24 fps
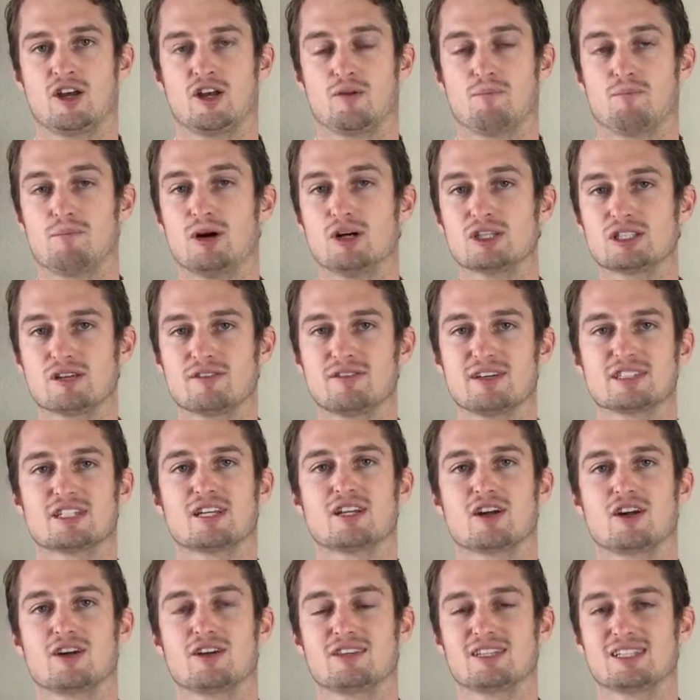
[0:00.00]
Most of us
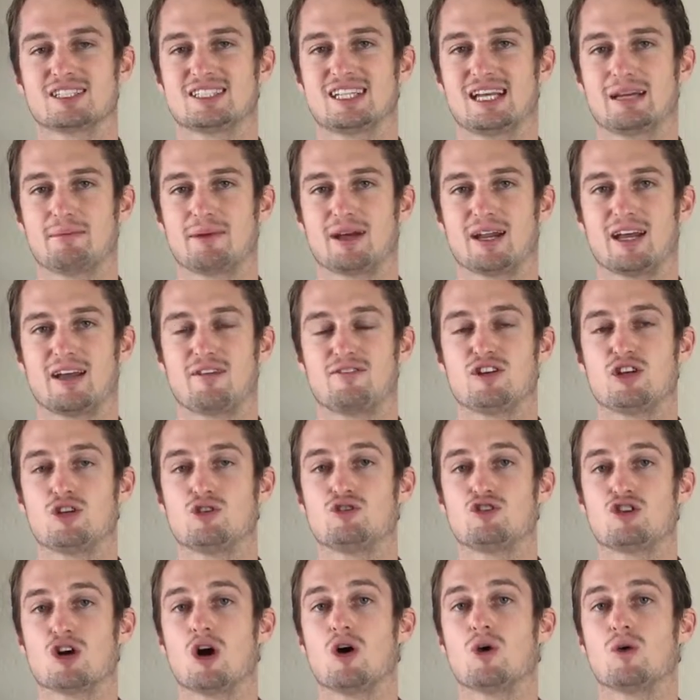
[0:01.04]
have heard the statement, if you
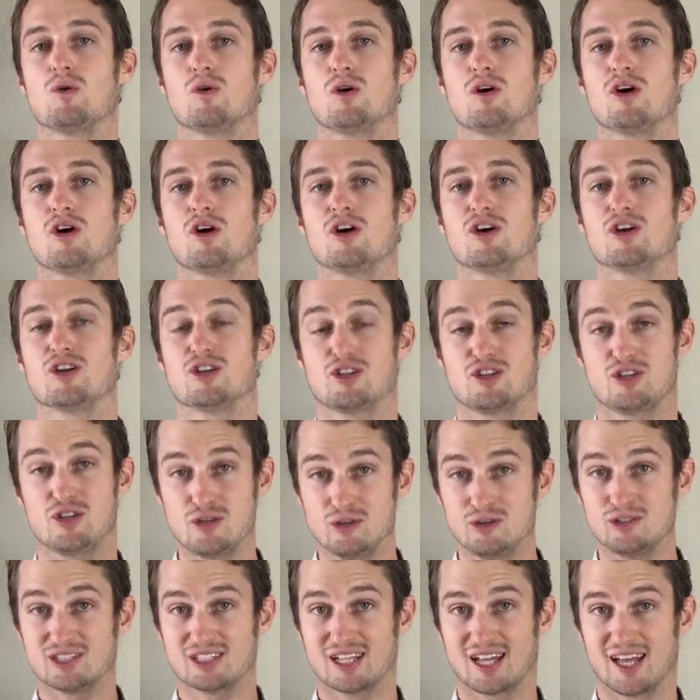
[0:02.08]
don't
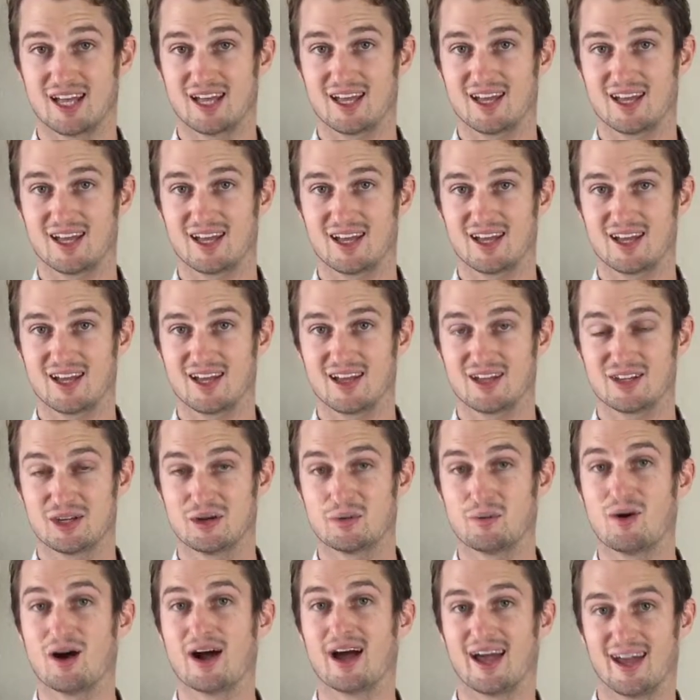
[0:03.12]
use it, you
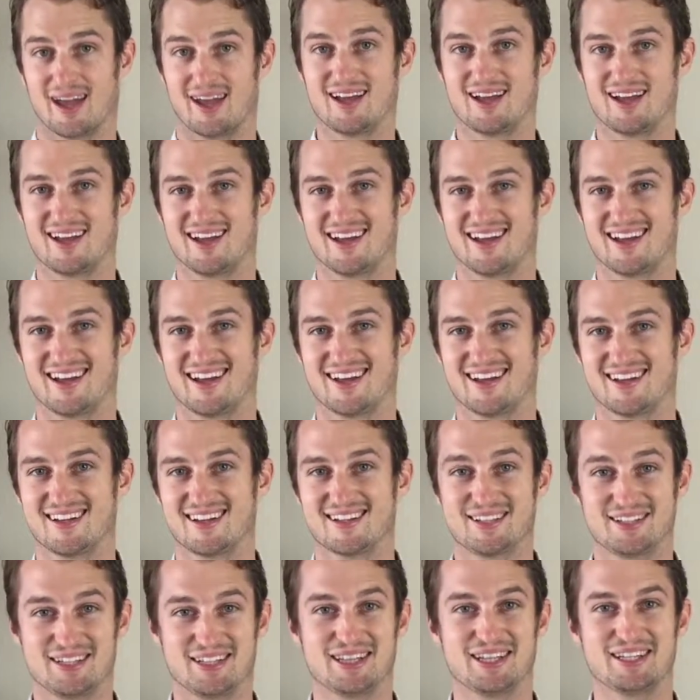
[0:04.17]
what?
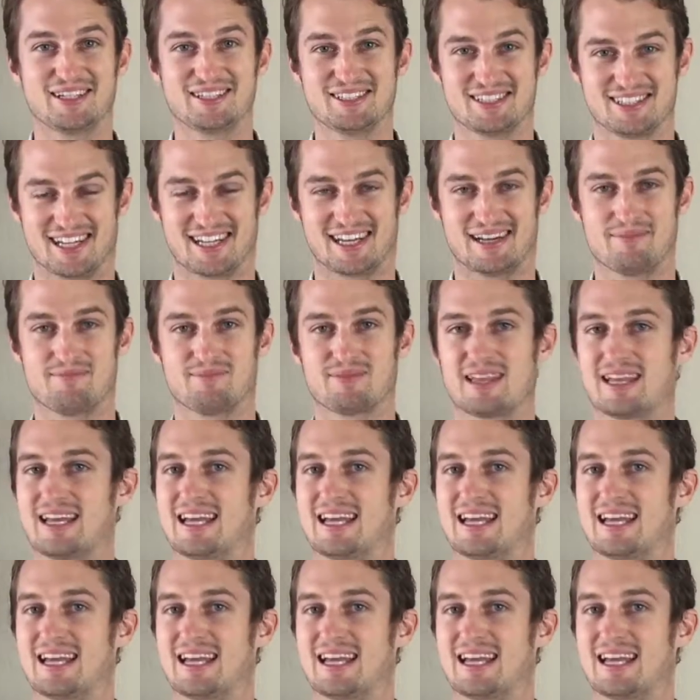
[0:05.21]
You lose it.